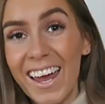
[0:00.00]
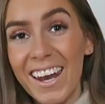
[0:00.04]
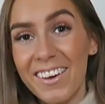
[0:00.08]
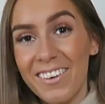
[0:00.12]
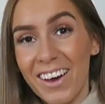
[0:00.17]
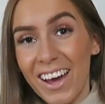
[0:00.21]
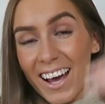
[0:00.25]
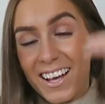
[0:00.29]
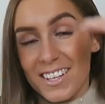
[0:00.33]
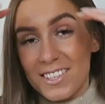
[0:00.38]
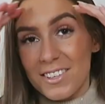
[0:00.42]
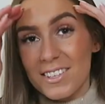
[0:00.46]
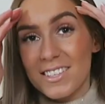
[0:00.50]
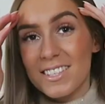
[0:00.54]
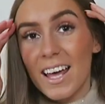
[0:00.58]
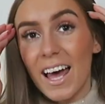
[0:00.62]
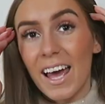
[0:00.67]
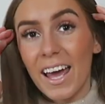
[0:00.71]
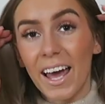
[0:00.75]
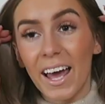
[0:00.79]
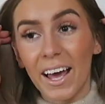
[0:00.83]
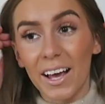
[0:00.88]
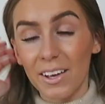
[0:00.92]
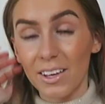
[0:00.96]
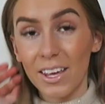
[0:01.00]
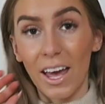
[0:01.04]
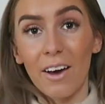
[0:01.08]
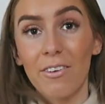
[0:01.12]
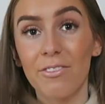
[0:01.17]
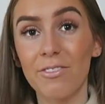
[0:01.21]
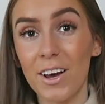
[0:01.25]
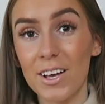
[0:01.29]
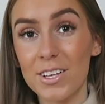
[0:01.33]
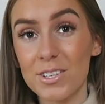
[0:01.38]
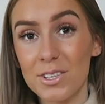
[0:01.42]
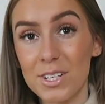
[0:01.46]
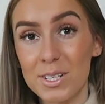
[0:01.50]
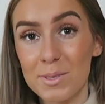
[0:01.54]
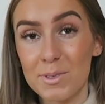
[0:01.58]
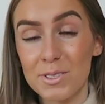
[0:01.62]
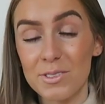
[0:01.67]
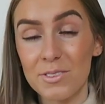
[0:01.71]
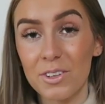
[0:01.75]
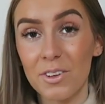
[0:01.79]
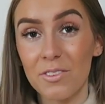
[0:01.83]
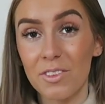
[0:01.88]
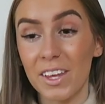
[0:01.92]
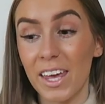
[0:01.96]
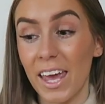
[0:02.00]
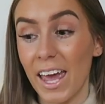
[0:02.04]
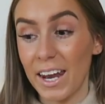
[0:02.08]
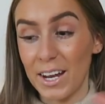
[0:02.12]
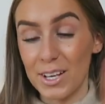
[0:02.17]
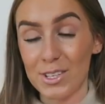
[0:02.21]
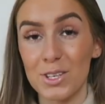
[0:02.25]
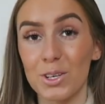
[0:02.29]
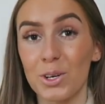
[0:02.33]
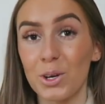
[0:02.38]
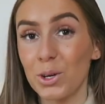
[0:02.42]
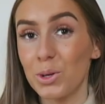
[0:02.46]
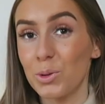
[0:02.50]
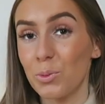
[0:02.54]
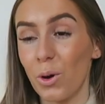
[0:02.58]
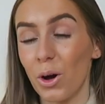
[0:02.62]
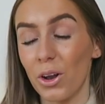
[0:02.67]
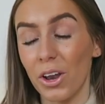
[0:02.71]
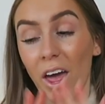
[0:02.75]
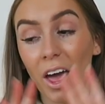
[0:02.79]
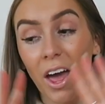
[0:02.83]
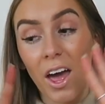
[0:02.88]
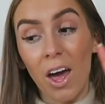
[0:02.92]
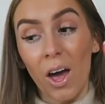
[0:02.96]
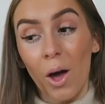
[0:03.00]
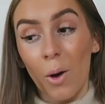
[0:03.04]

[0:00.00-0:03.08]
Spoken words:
Anyway, as I was saying, yeah, first Christmas video of the year, and it's a good one.